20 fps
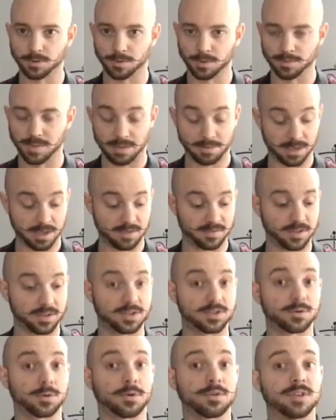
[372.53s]
will maybe even
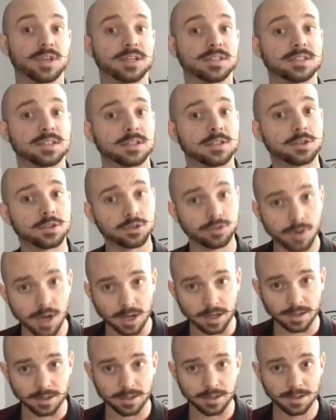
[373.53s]
store things in a
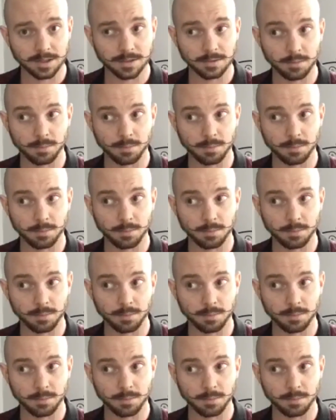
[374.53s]
trunk,